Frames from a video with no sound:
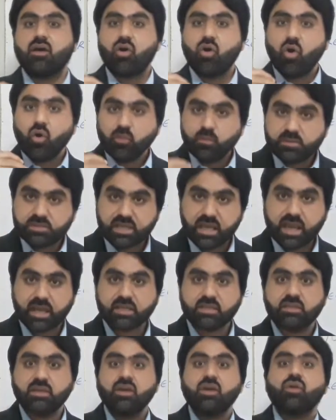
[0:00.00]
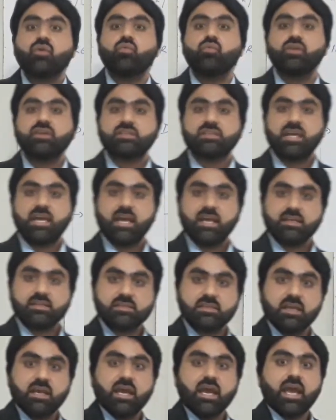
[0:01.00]
object which
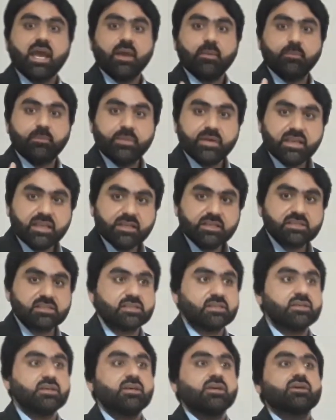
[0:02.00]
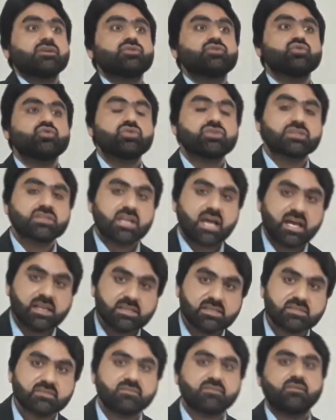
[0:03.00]
has ability to
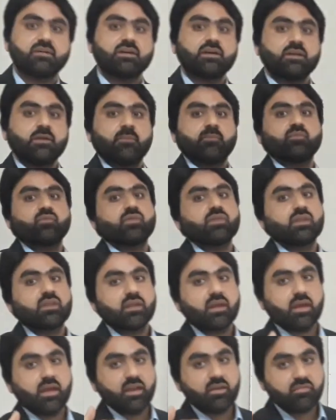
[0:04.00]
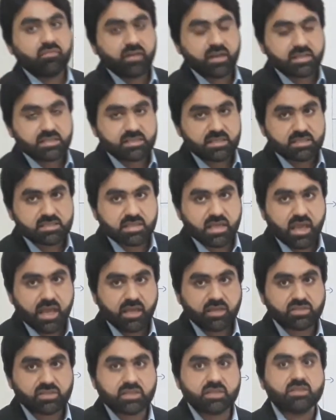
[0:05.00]
transfer infectious
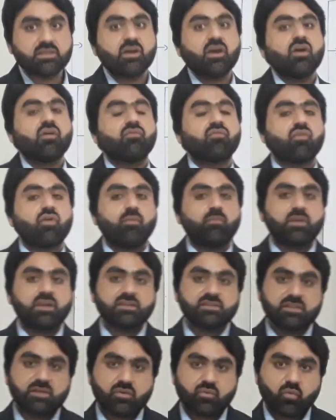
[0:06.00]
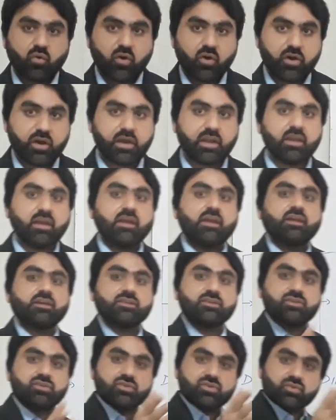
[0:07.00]
agent from reservoir
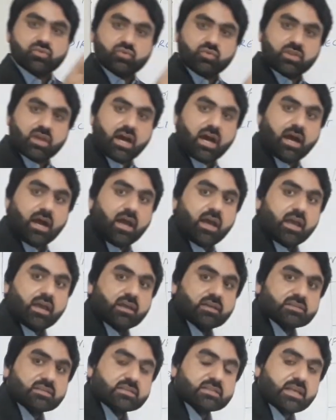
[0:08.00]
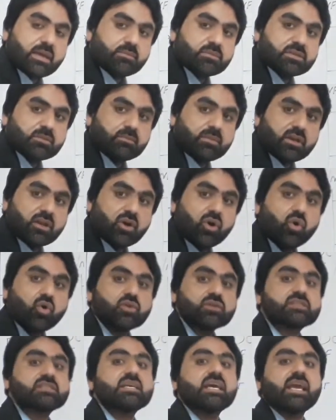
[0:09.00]
to the susceptible
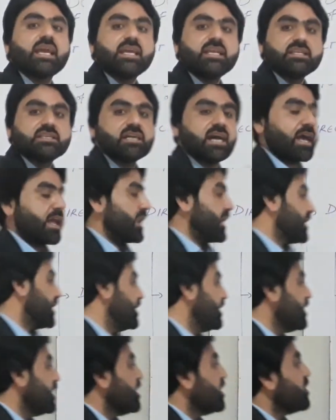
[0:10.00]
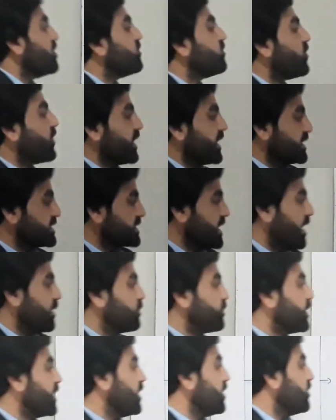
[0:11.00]
host indirectly for
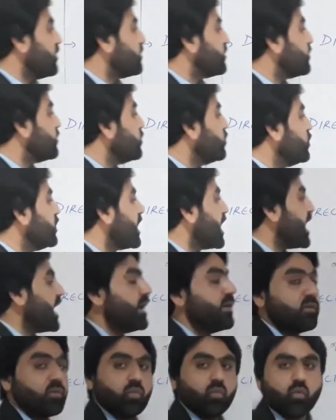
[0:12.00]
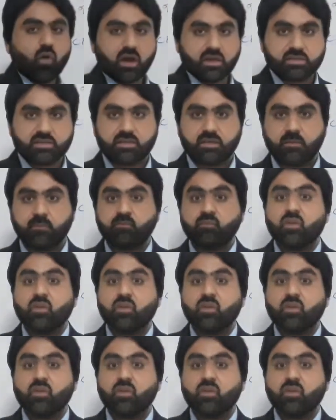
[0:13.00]
example food and water